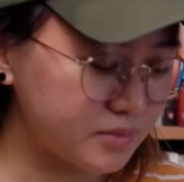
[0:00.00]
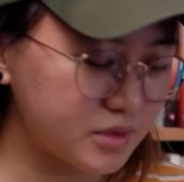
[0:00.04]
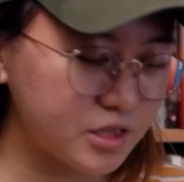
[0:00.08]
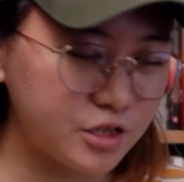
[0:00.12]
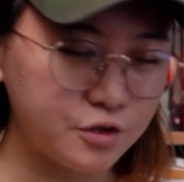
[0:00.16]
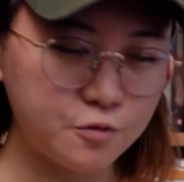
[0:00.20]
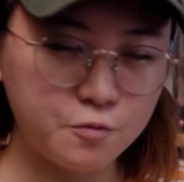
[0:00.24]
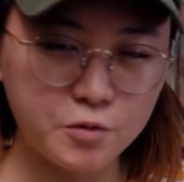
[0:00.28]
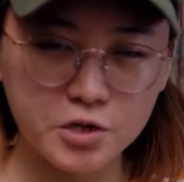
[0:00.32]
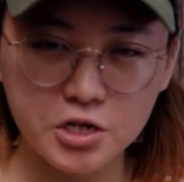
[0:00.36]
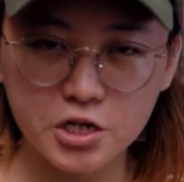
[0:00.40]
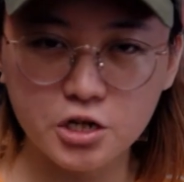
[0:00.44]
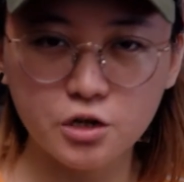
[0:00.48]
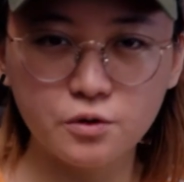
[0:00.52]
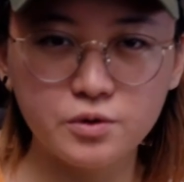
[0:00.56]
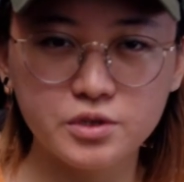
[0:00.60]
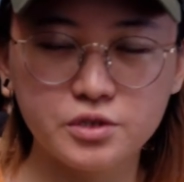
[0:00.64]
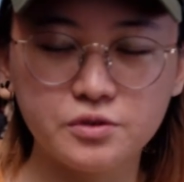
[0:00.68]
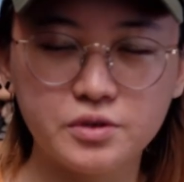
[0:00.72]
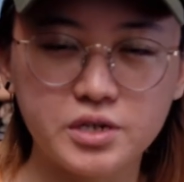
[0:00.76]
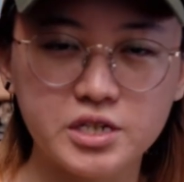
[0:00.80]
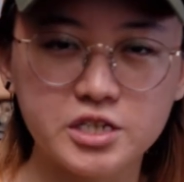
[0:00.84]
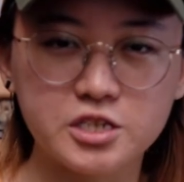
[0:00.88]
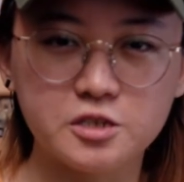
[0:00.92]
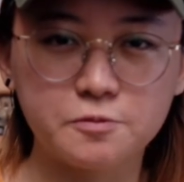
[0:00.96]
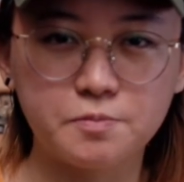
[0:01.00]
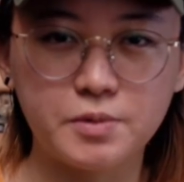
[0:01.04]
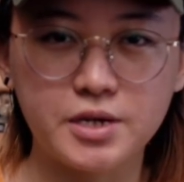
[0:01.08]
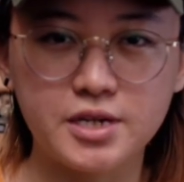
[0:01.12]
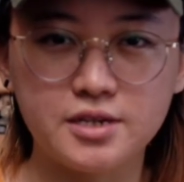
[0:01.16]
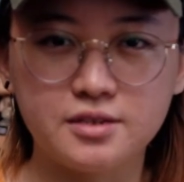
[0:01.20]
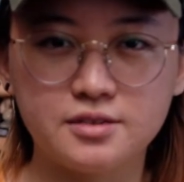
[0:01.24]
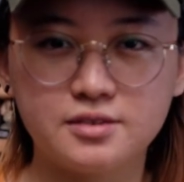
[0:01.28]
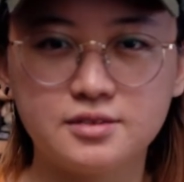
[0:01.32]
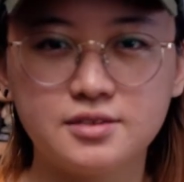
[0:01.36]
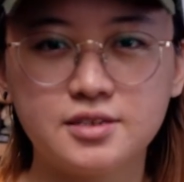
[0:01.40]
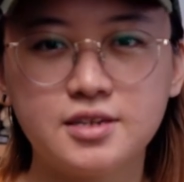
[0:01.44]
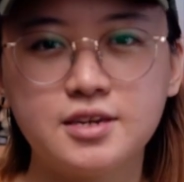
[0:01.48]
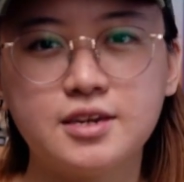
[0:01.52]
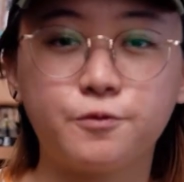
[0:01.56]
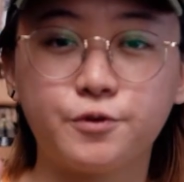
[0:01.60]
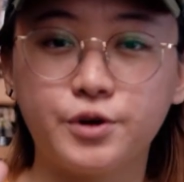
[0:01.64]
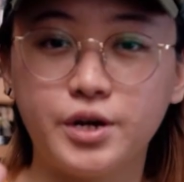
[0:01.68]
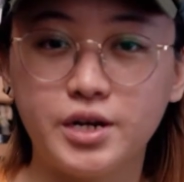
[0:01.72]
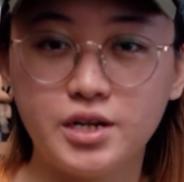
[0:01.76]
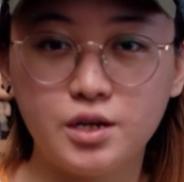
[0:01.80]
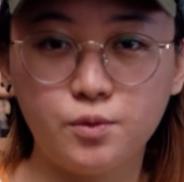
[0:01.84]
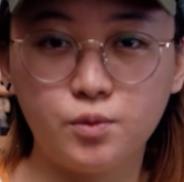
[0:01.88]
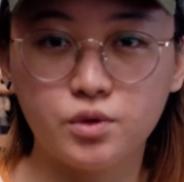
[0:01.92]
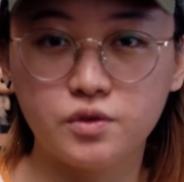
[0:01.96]
When you go into Inkspace, for
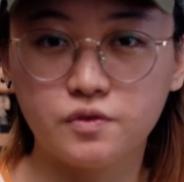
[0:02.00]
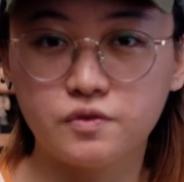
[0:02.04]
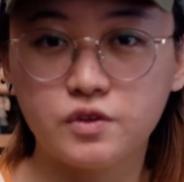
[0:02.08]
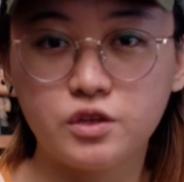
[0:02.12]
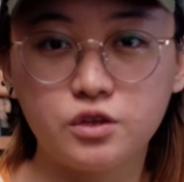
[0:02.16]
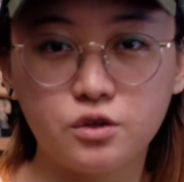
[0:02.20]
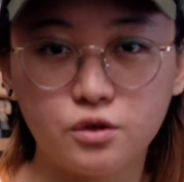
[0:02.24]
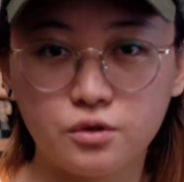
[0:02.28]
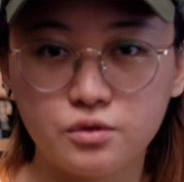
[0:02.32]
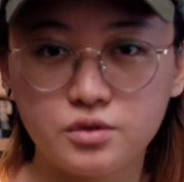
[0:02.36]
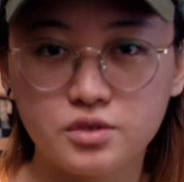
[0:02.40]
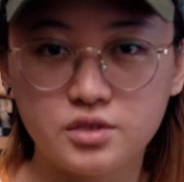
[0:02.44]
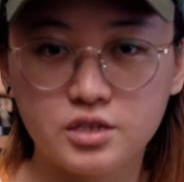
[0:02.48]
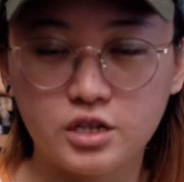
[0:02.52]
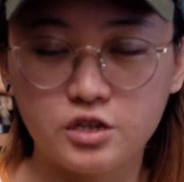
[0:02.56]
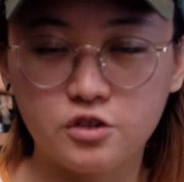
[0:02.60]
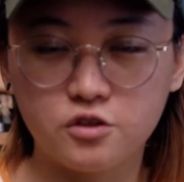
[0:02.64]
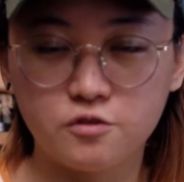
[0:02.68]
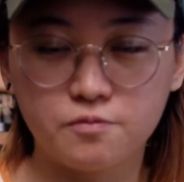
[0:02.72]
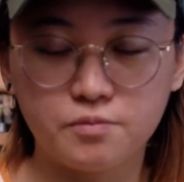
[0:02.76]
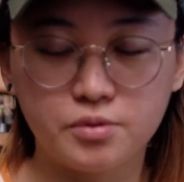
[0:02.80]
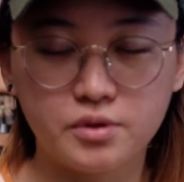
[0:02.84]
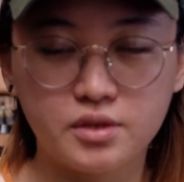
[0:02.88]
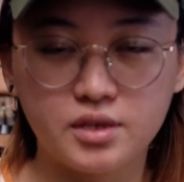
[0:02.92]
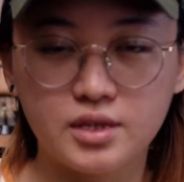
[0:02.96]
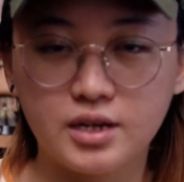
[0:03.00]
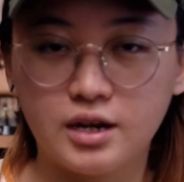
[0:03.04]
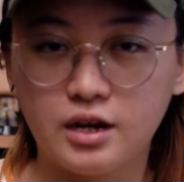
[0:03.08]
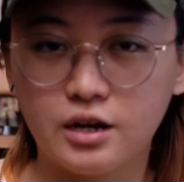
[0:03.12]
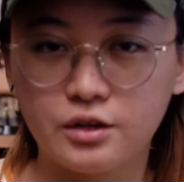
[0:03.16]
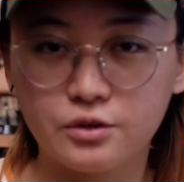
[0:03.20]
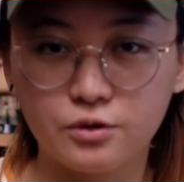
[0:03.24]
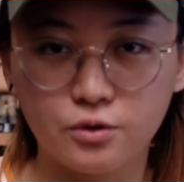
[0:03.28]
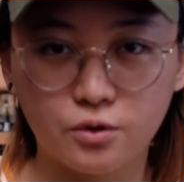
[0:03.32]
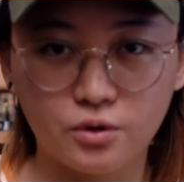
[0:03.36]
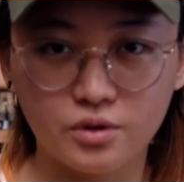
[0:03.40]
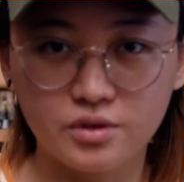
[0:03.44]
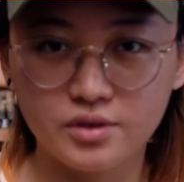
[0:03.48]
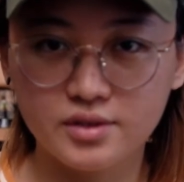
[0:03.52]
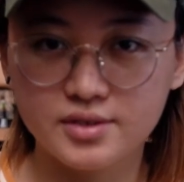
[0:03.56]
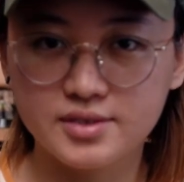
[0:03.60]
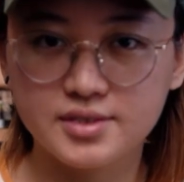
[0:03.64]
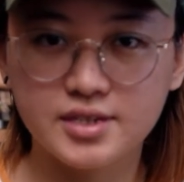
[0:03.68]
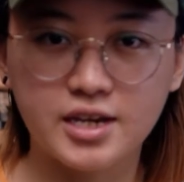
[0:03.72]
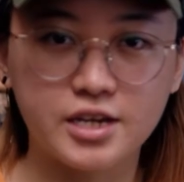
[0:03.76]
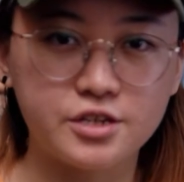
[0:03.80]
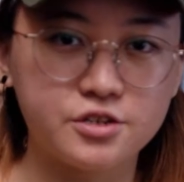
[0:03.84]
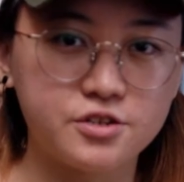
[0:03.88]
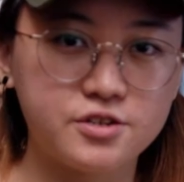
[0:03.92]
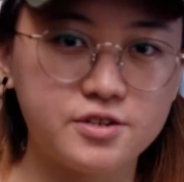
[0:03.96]
any one of the notes that you put down or the
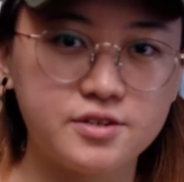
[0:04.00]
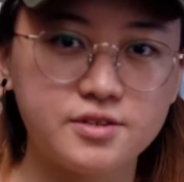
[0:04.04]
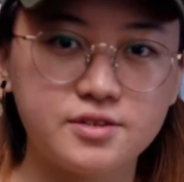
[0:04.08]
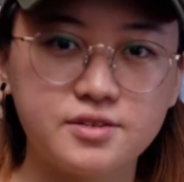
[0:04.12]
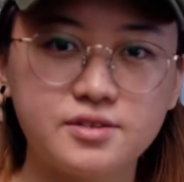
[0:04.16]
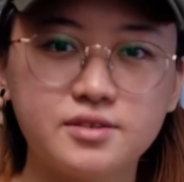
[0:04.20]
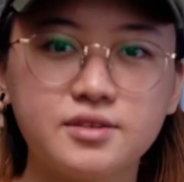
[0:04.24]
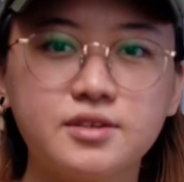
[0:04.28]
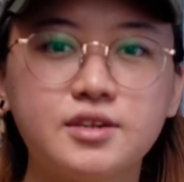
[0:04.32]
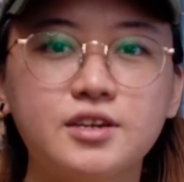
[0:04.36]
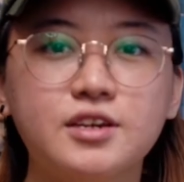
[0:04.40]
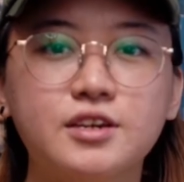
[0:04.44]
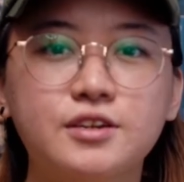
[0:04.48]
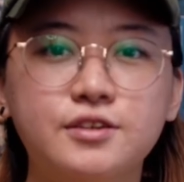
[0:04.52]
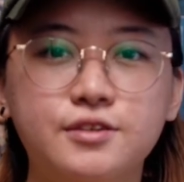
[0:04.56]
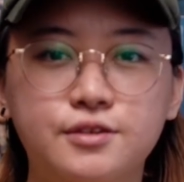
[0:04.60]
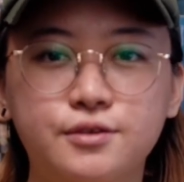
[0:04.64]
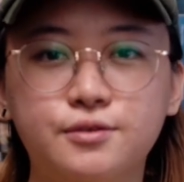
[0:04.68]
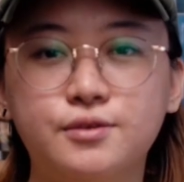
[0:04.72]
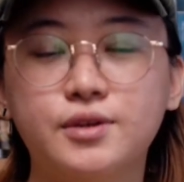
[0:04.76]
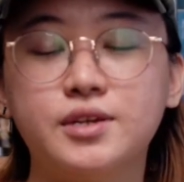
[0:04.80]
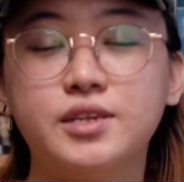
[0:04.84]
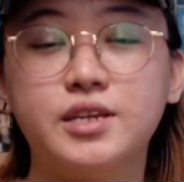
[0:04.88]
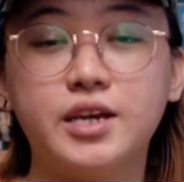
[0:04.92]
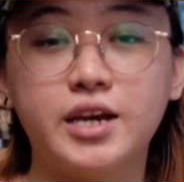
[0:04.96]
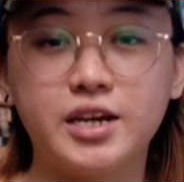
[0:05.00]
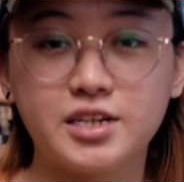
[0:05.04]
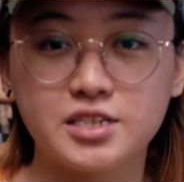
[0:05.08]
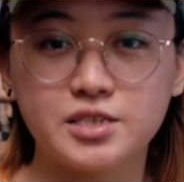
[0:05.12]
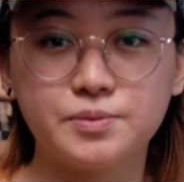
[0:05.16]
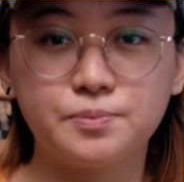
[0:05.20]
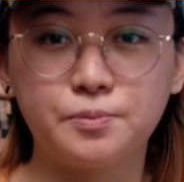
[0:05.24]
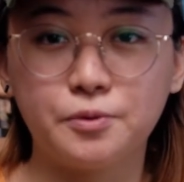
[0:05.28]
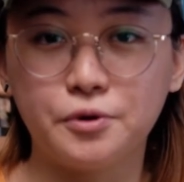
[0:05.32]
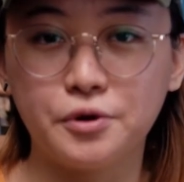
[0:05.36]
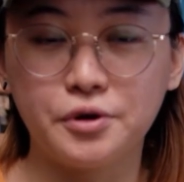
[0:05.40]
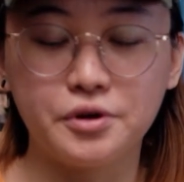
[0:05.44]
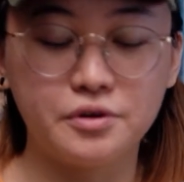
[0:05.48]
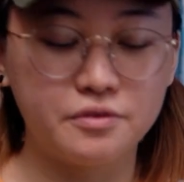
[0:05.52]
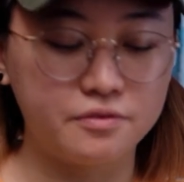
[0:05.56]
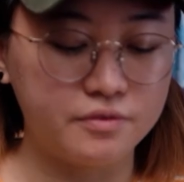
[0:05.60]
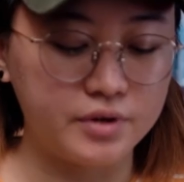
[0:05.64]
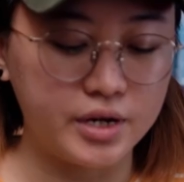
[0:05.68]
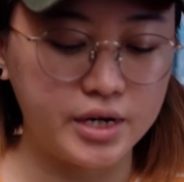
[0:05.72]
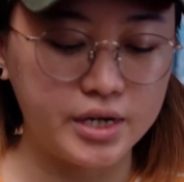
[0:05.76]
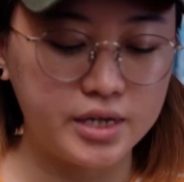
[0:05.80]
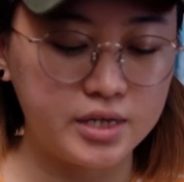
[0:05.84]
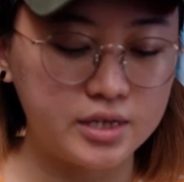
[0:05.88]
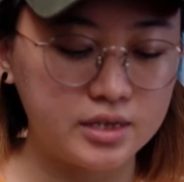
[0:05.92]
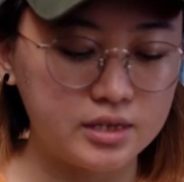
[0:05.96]
sketches, you can export,
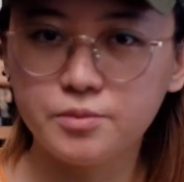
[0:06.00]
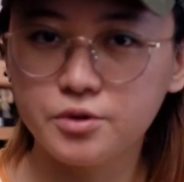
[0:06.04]
right?